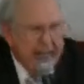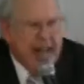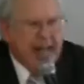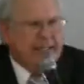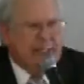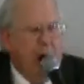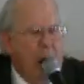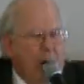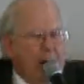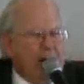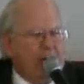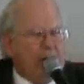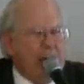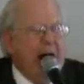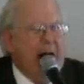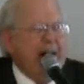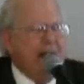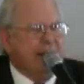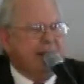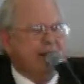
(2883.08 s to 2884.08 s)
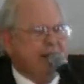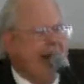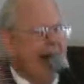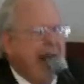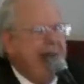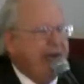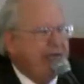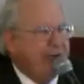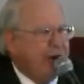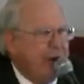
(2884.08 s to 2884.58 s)
he's only trying to
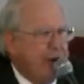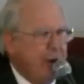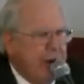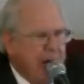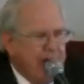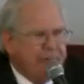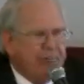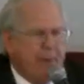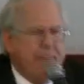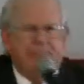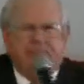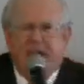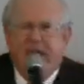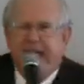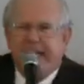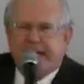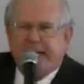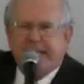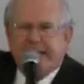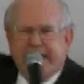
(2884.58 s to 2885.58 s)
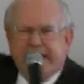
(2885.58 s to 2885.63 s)
save you from things that's